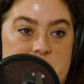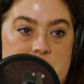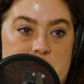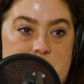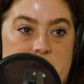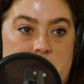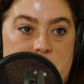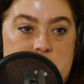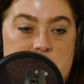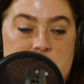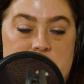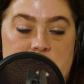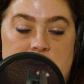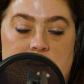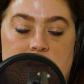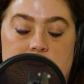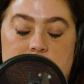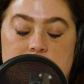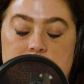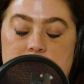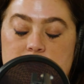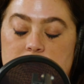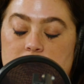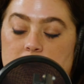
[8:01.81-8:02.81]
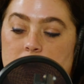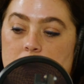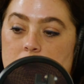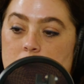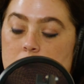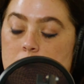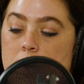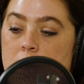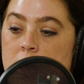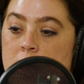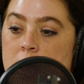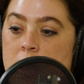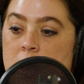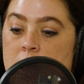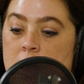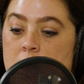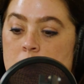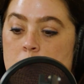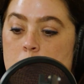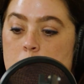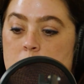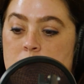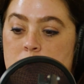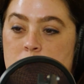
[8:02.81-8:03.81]
and bounce around. So
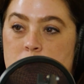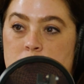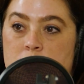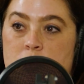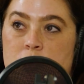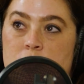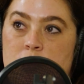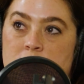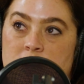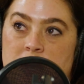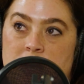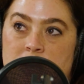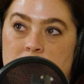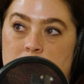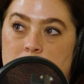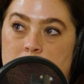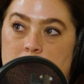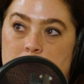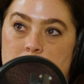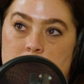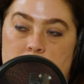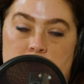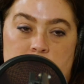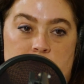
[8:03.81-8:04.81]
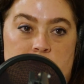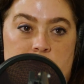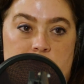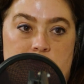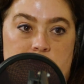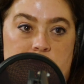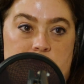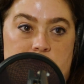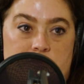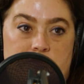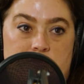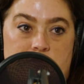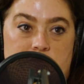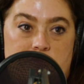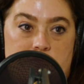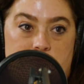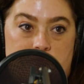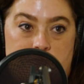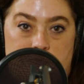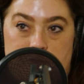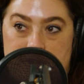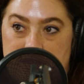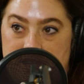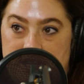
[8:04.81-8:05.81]
when recruiting, we recruit
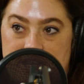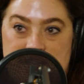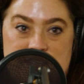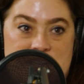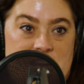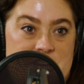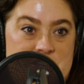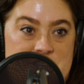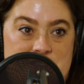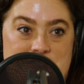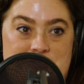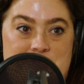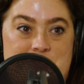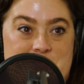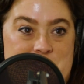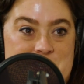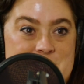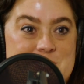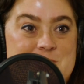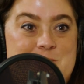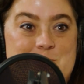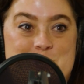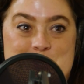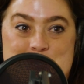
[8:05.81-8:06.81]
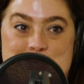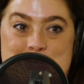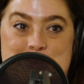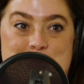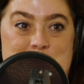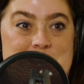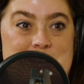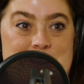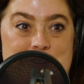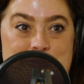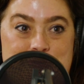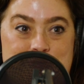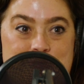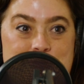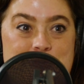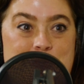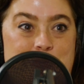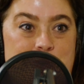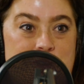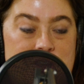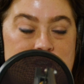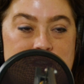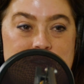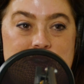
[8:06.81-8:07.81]
with the intention for these students to be here for
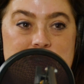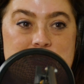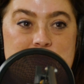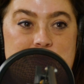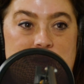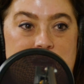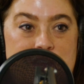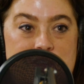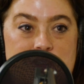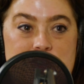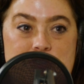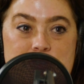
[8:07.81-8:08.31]
4 years, right?